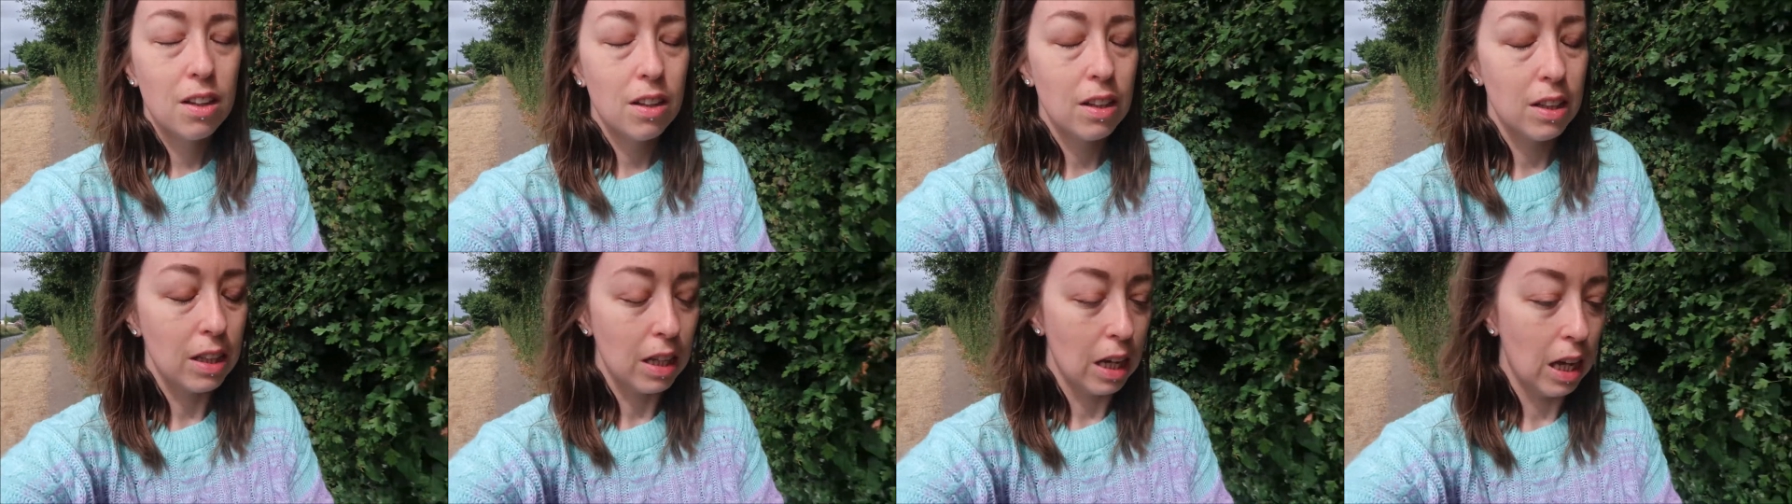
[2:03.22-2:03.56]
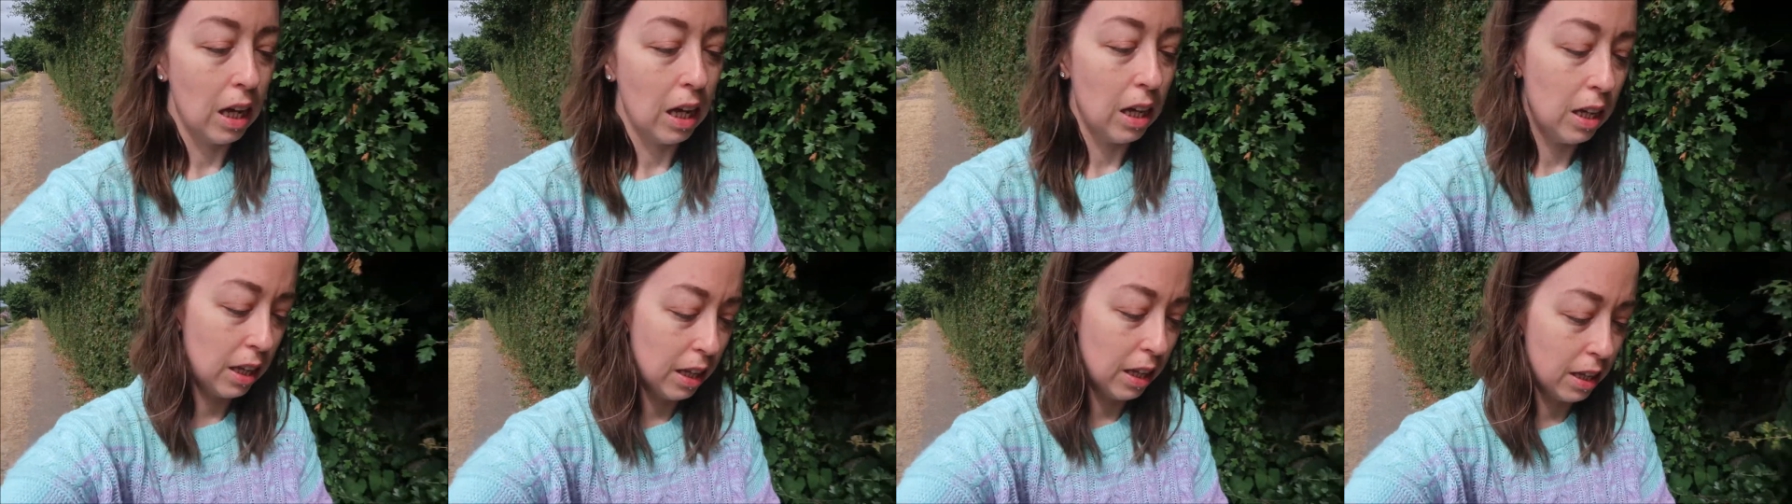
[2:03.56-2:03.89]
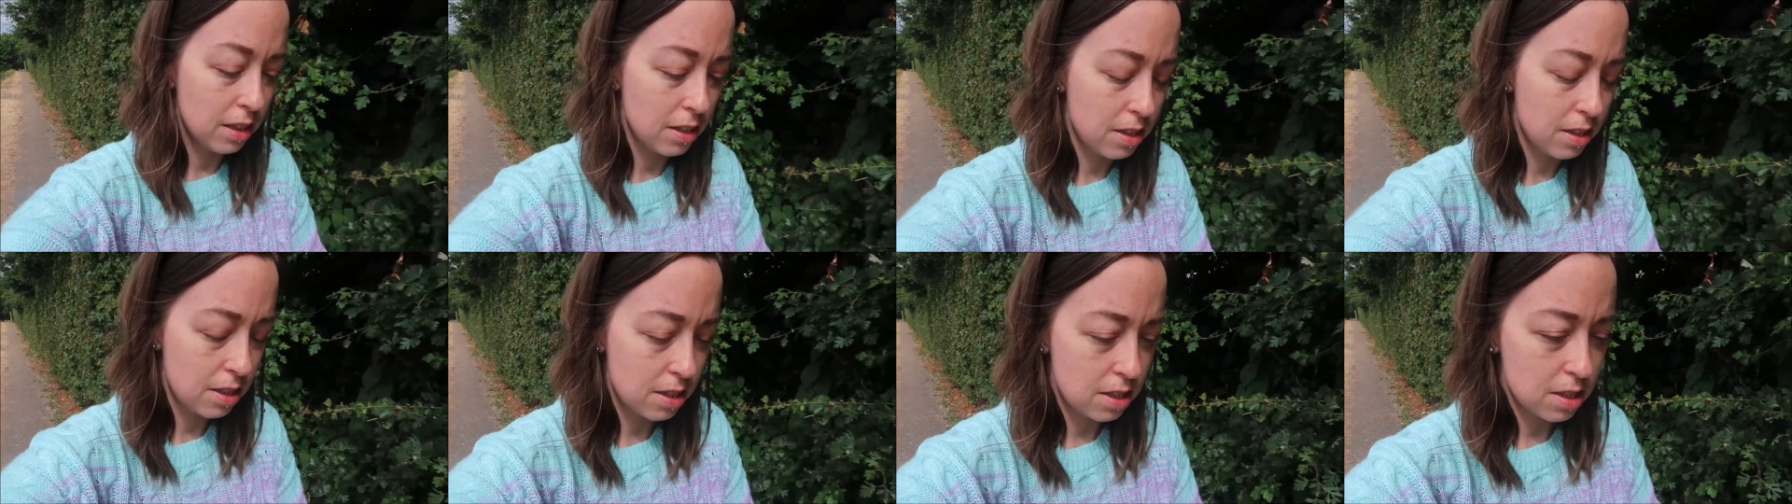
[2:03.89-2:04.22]
Yeah,
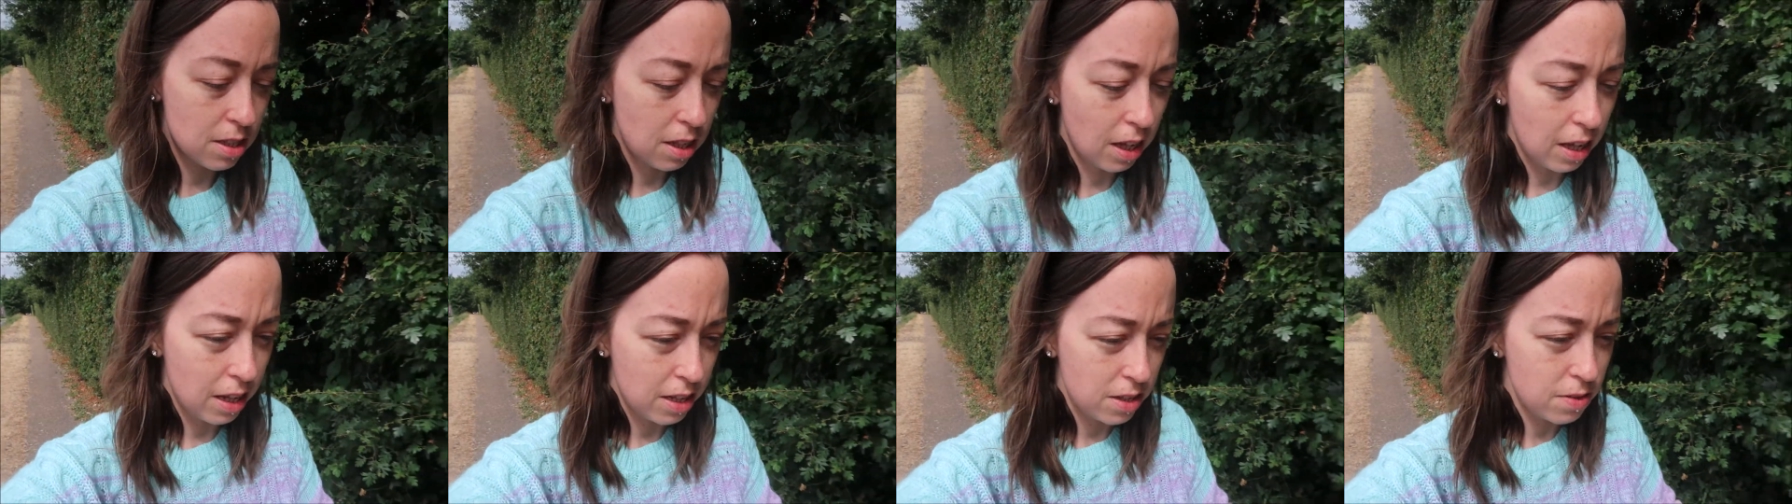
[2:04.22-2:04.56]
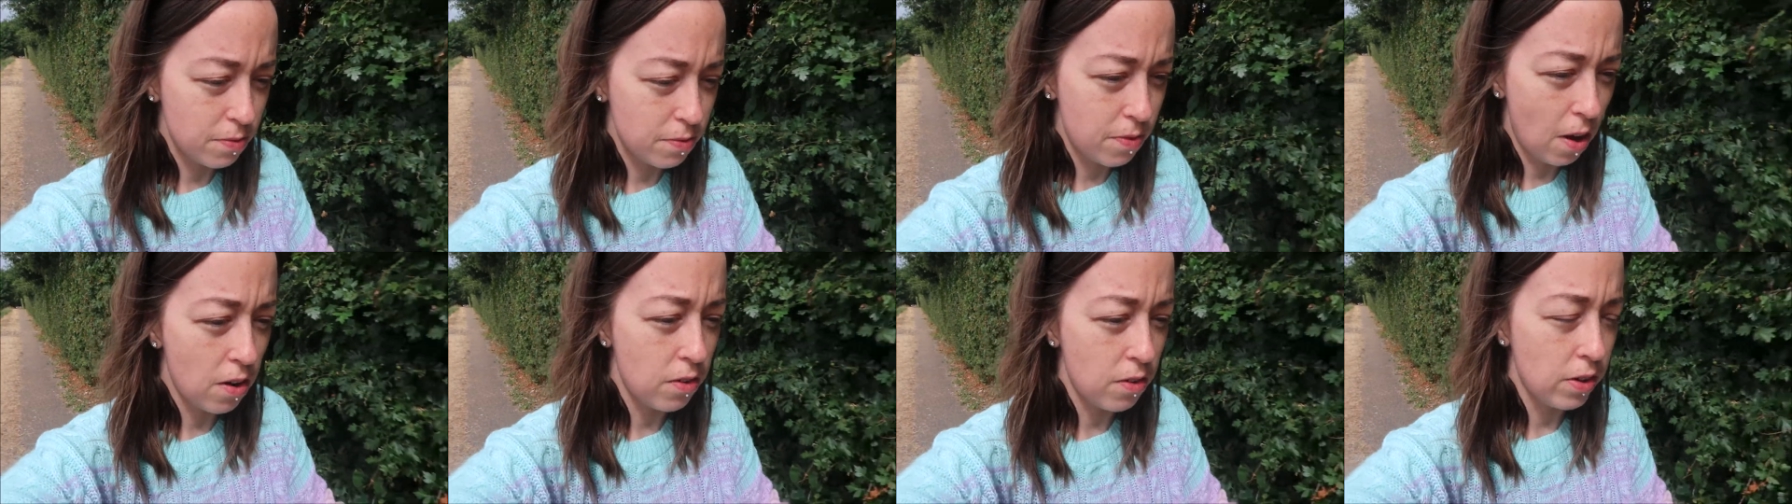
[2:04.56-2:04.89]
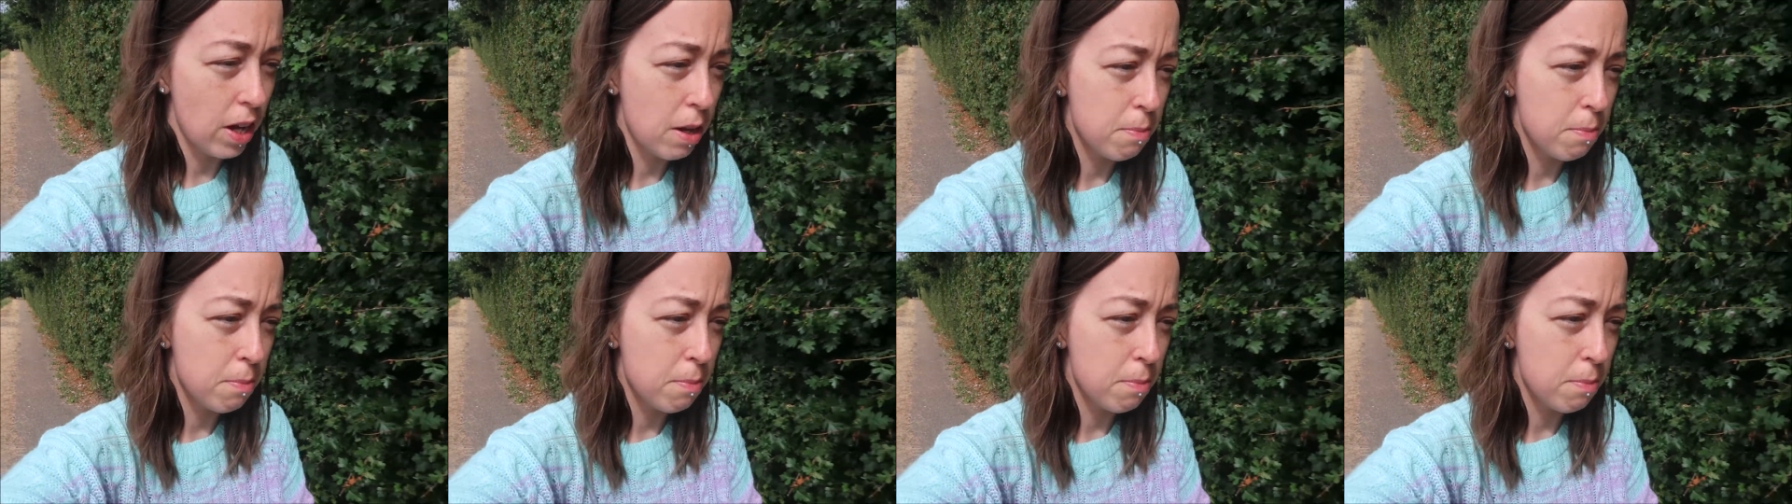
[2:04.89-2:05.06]
it's very